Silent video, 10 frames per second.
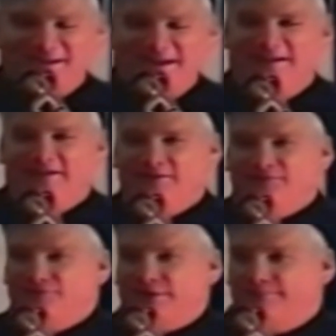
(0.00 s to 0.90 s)
So yeah,
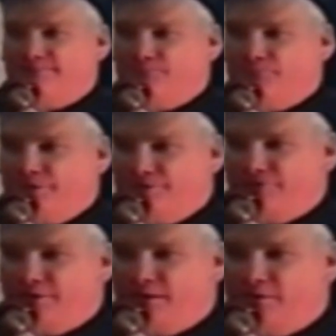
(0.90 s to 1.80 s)
there's uh,
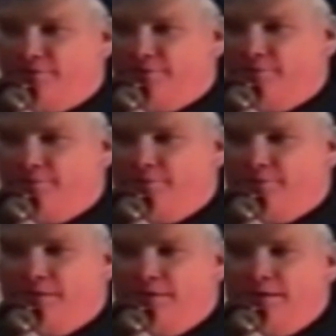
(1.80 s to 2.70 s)
there's a number of them,
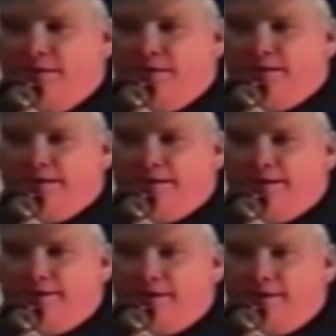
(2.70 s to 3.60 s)

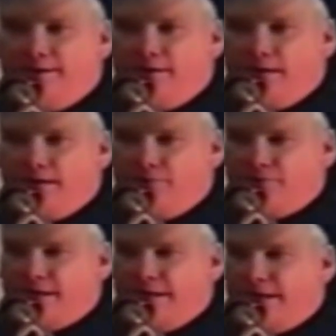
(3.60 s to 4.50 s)
and uh, I
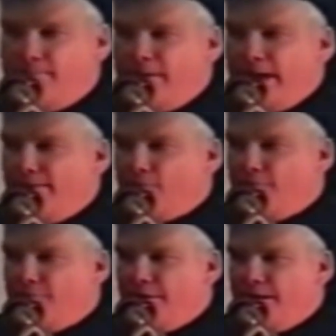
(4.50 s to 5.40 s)
wish I had a
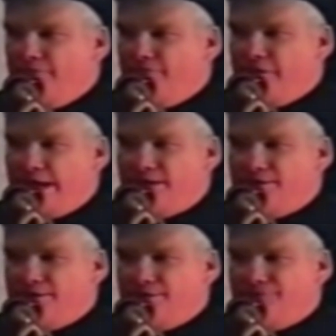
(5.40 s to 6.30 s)
map with me. In
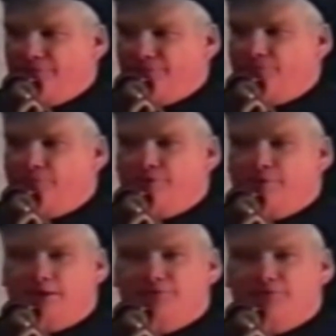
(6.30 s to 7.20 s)
fact, uh, in
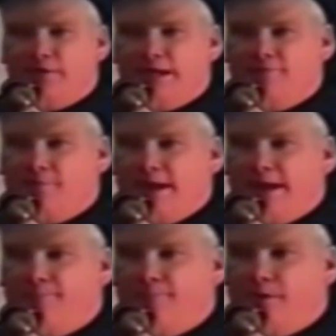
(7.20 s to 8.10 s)
subsequent talks, I'll have a
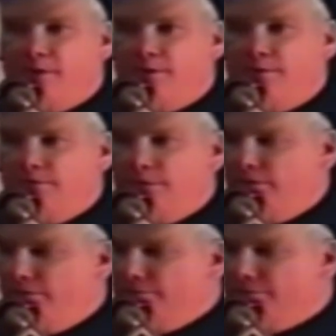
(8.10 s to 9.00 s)
map, uh, uh,
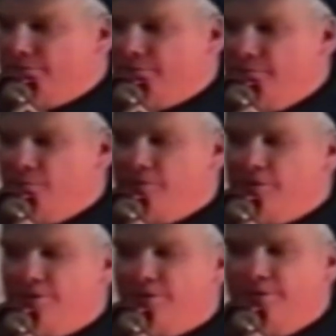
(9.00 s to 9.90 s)
which will be
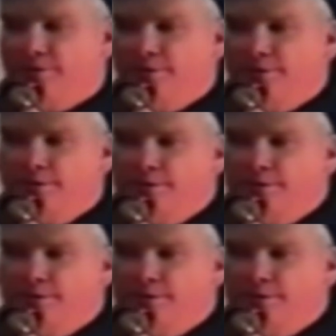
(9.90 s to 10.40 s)
put on the